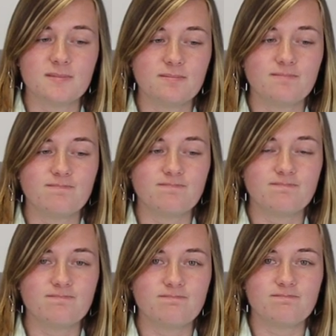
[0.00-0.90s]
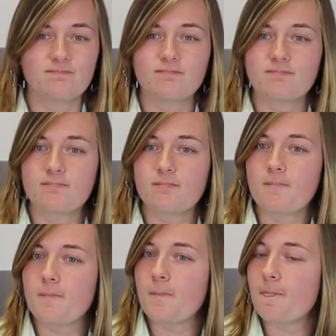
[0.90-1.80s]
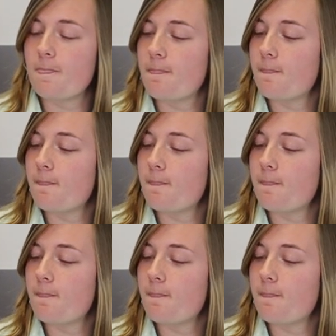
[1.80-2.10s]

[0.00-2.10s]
(silent)